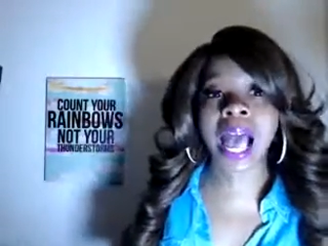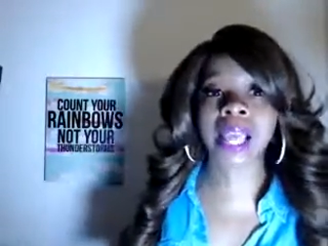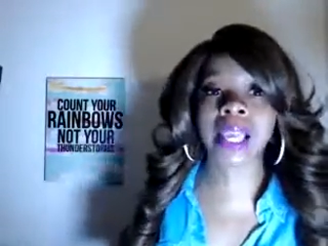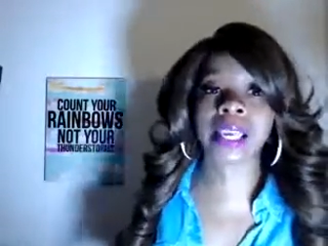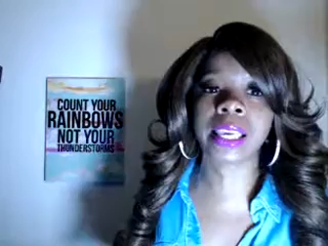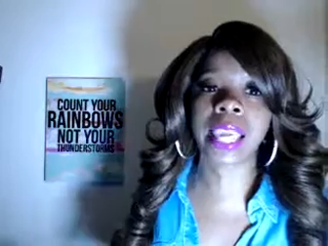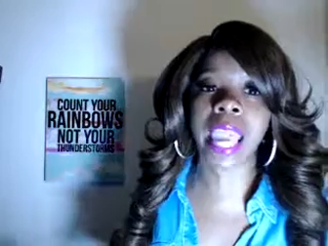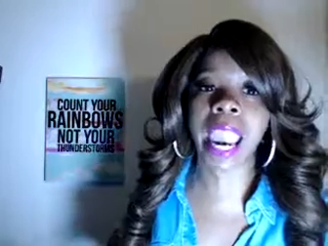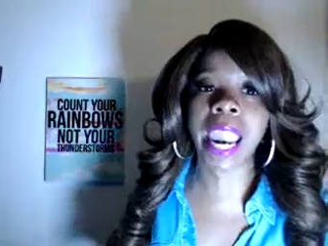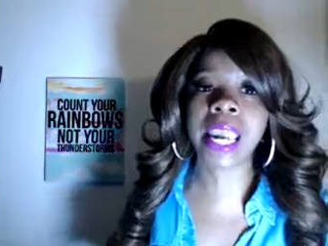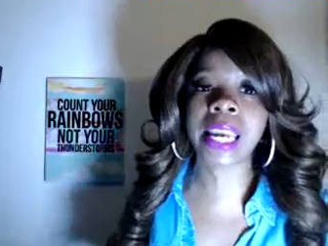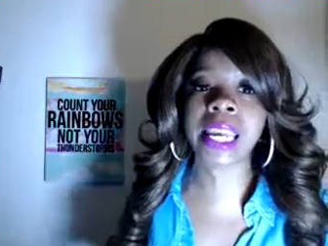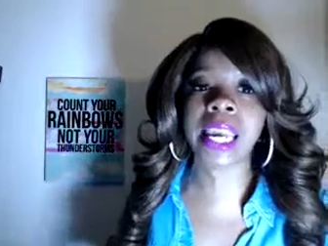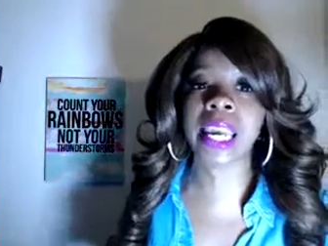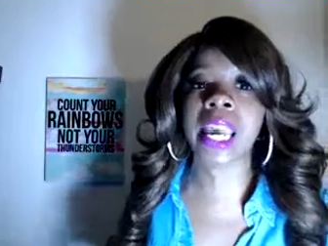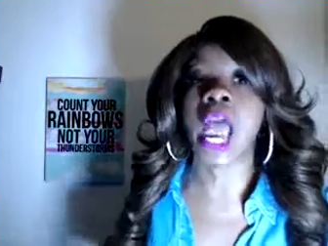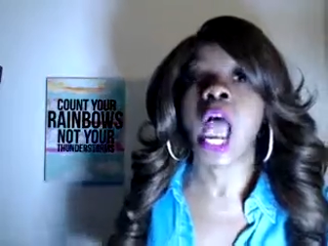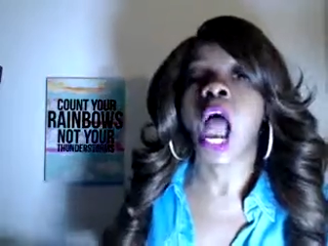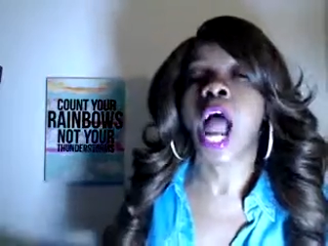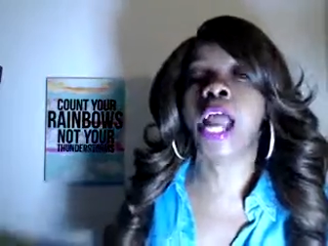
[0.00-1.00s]
Kanan
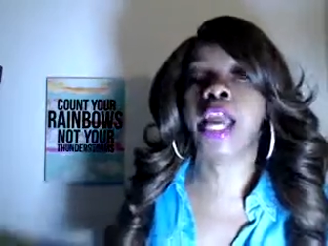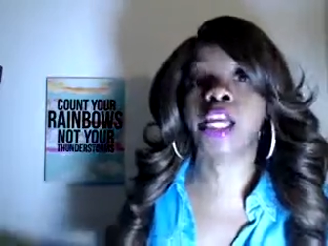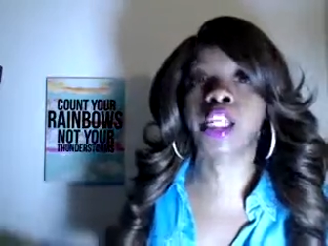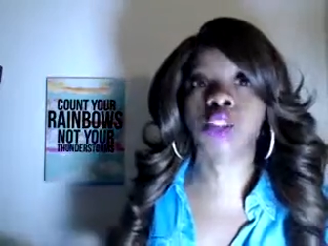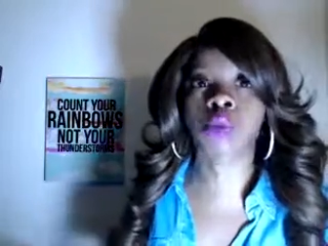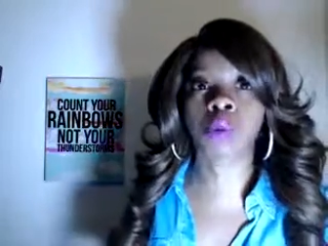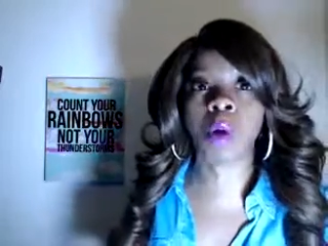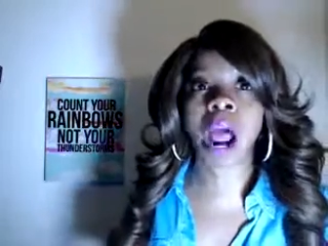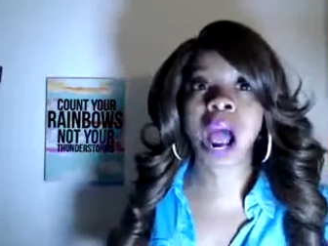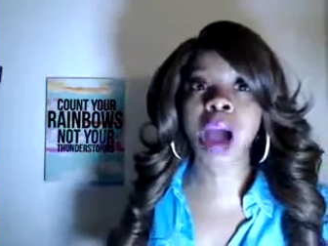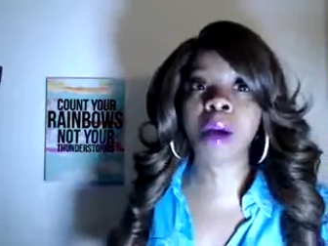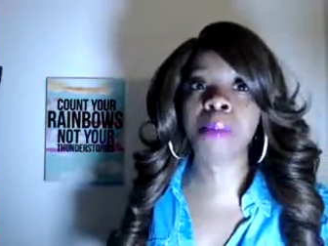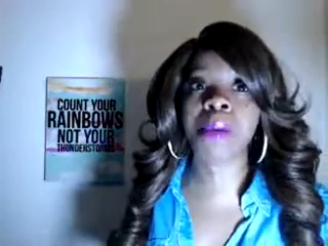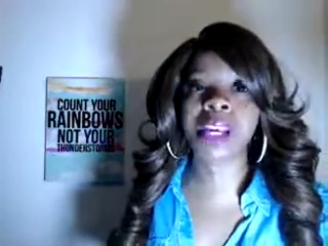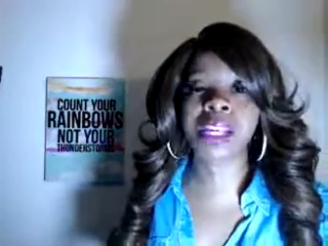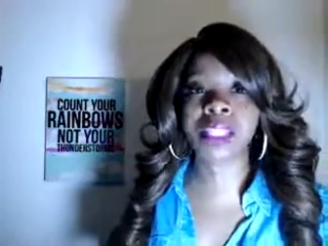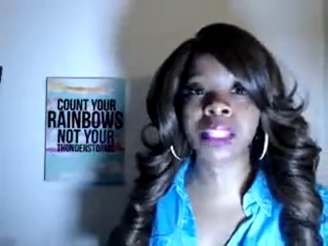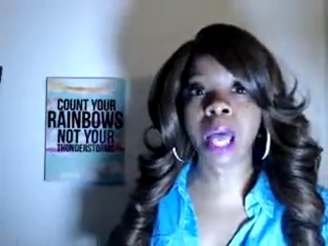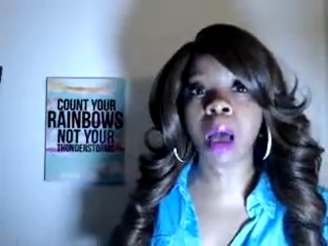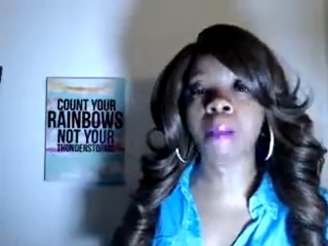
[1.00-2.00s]
is robbing
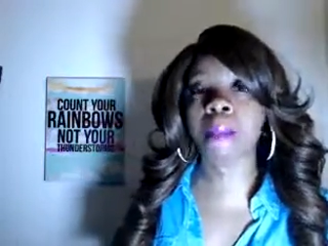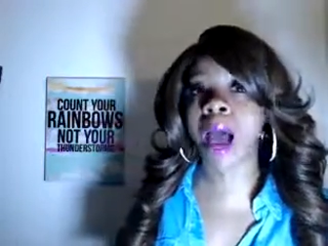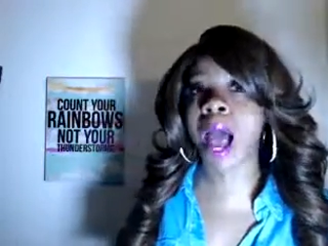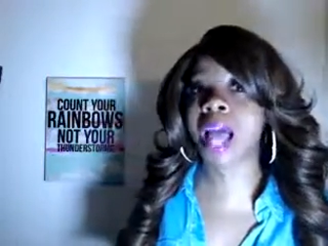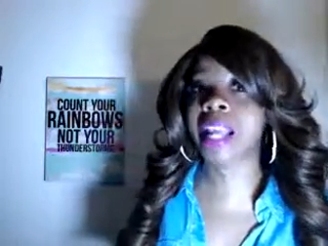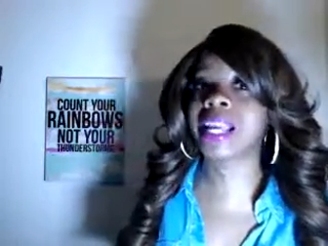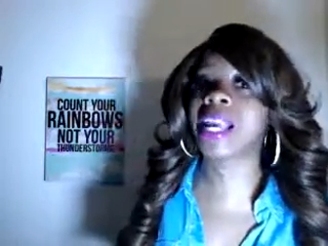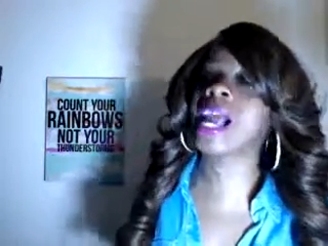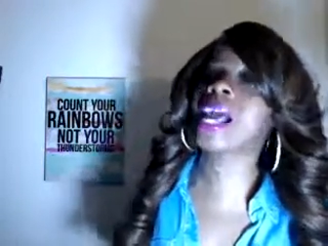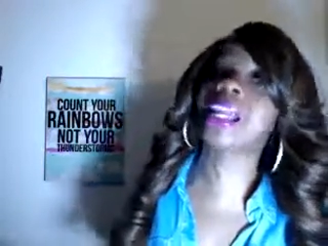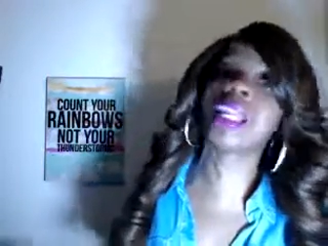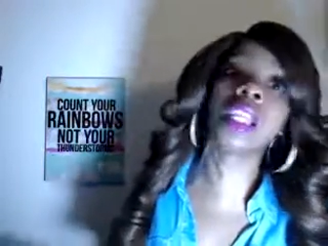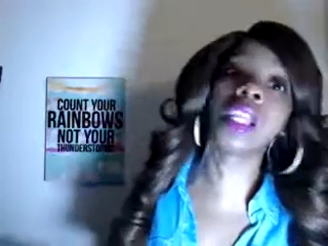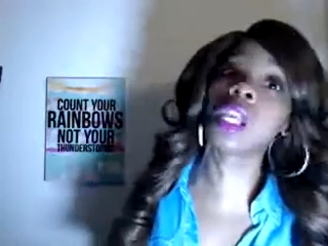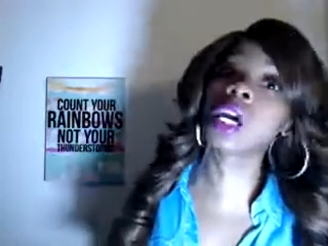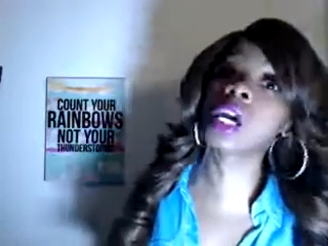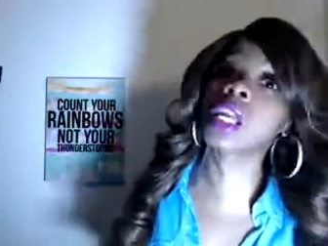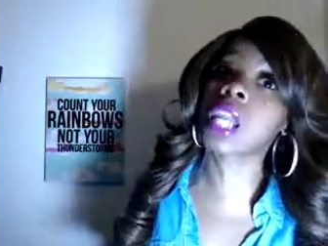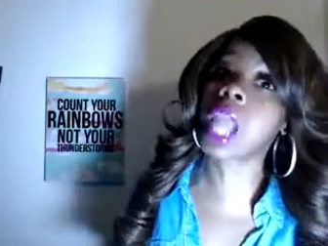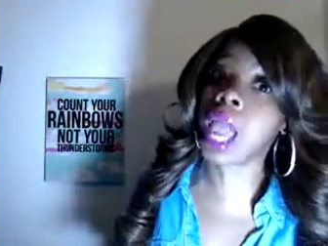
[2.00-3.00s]
somebody, and it
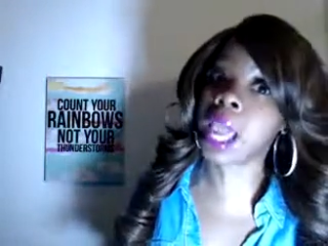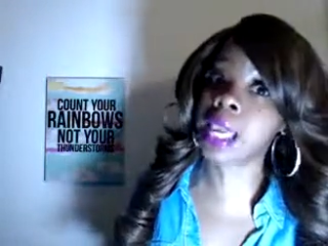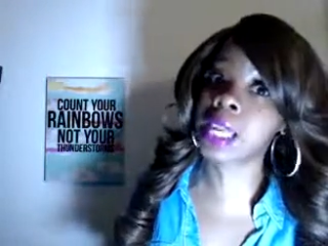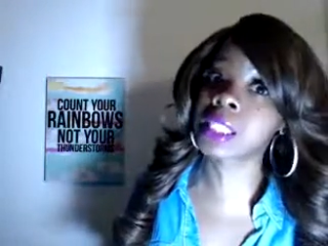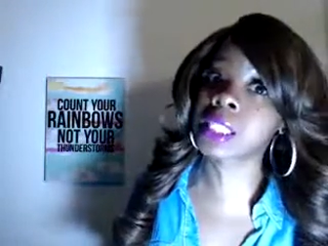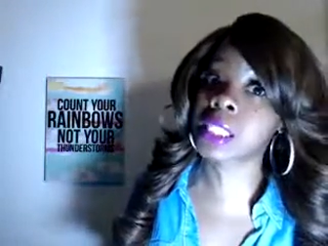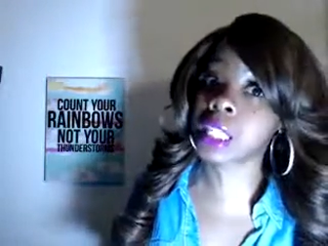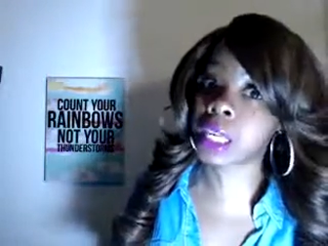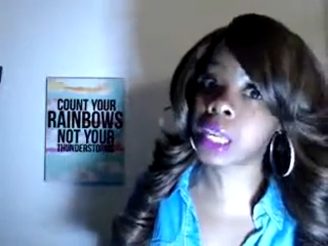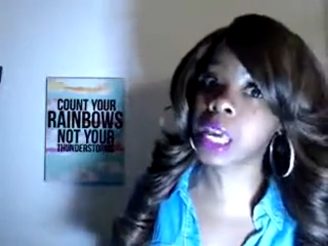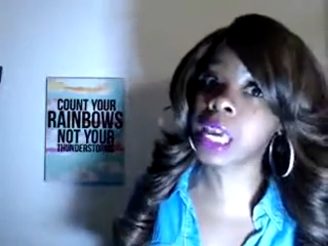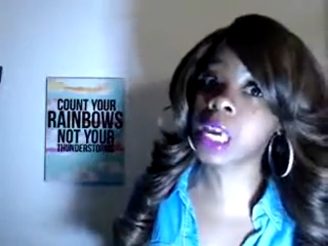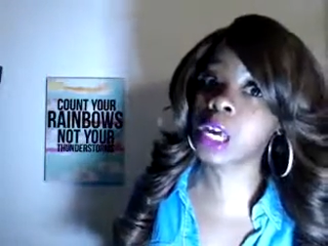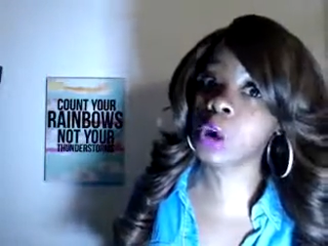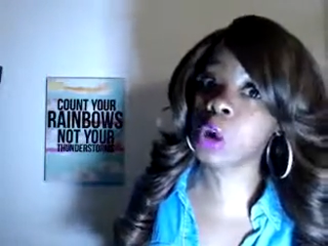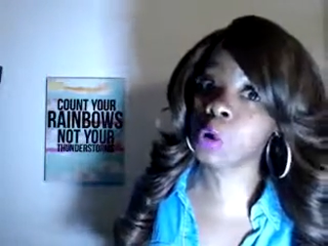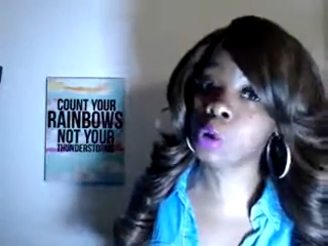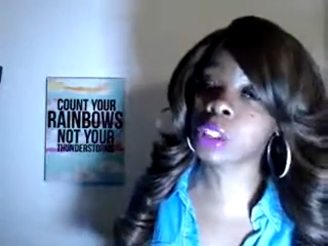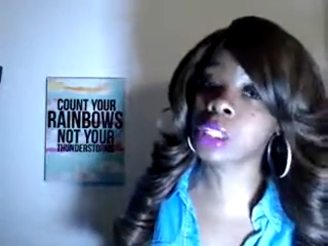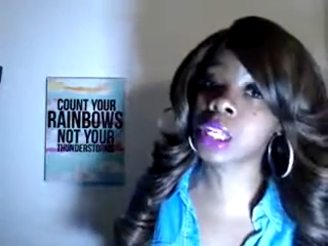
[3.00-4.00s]
looked like it's the kid
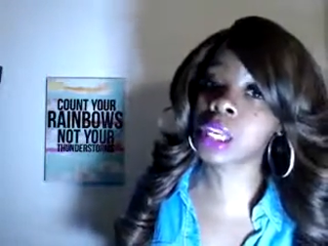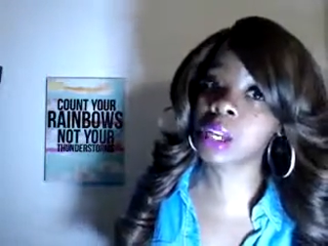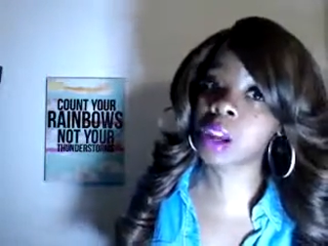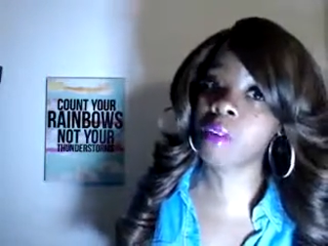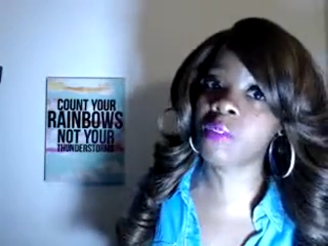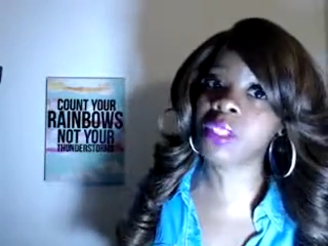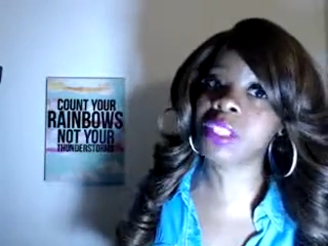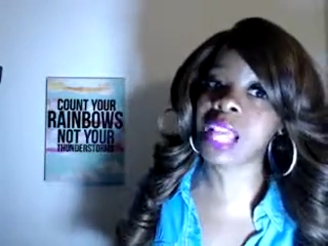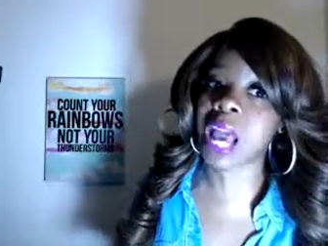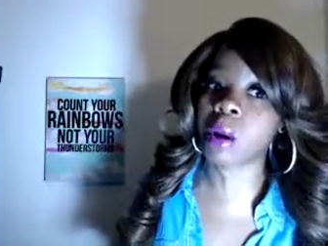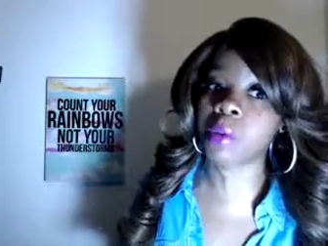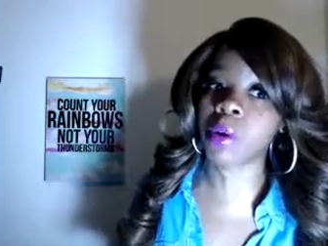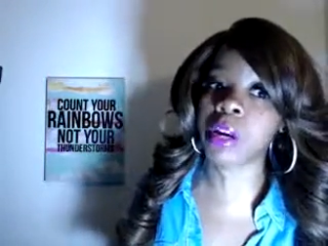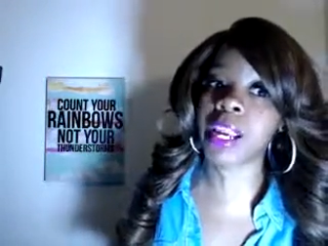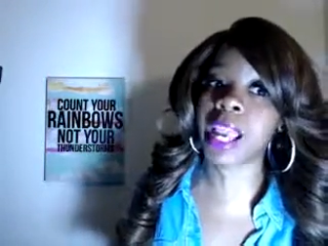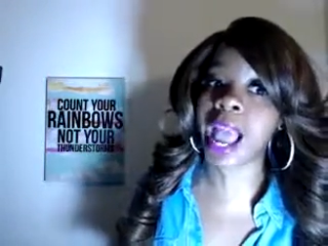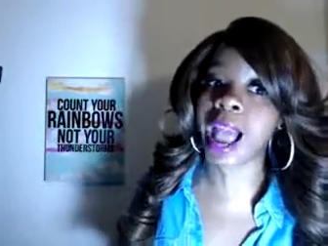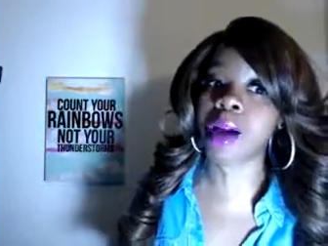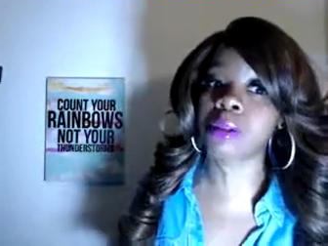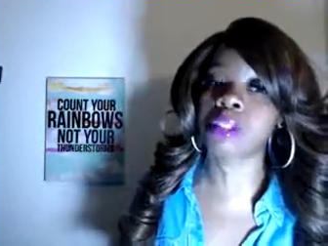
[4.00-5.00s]
who's sitting over Tariq's
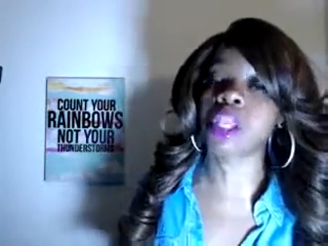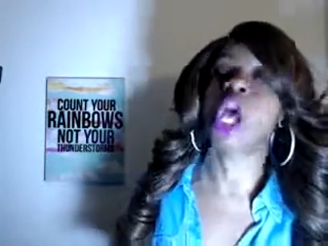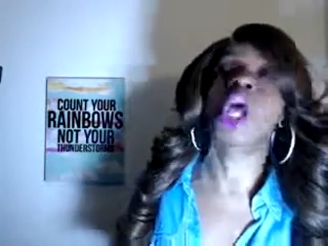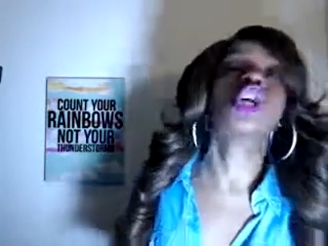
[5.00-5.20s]
house.